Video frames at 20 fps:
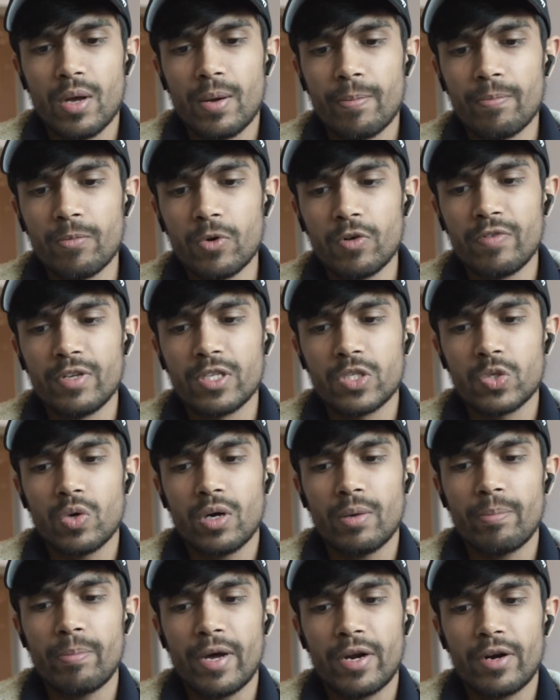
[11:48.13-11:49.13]
move into
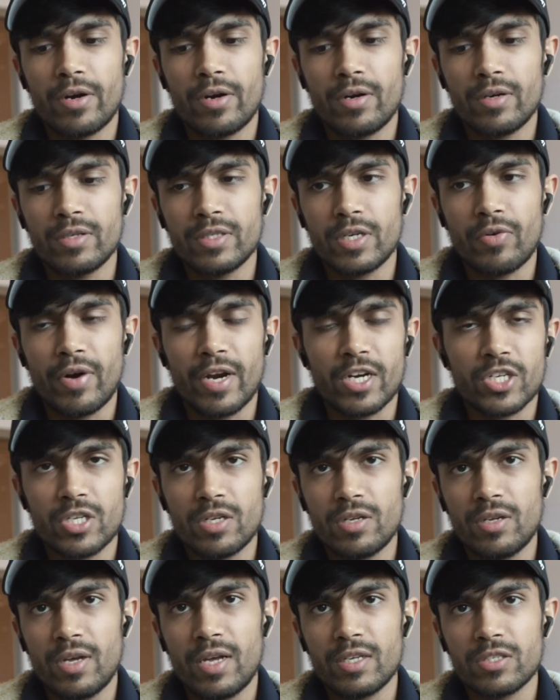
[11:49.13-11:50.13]
a better
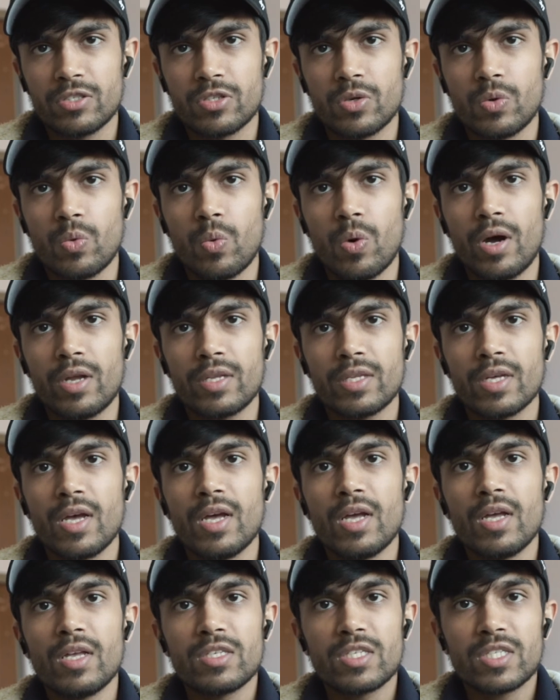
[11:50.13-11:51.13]
direction as to what
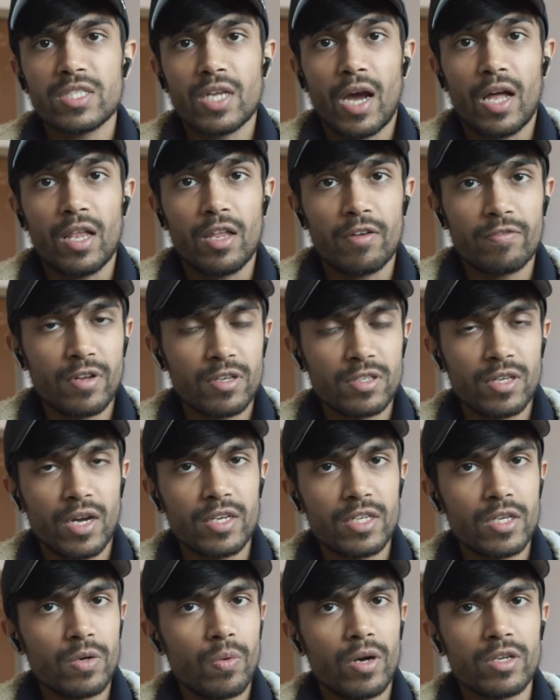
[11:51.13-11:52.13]
style of
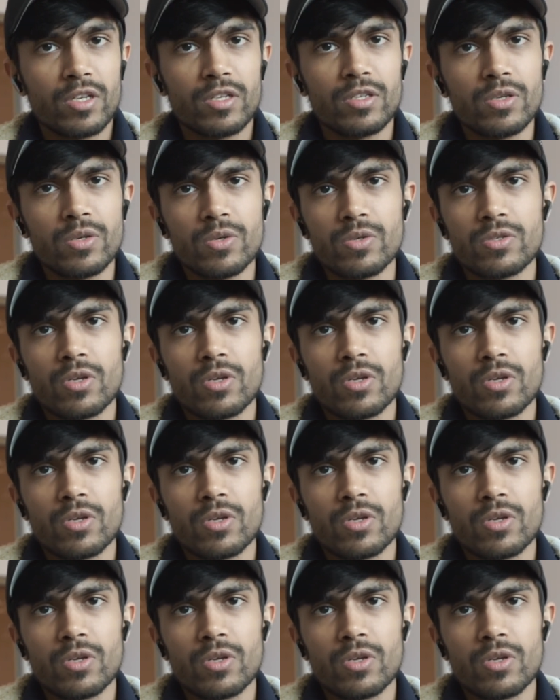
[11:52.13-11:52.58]
design you want to do.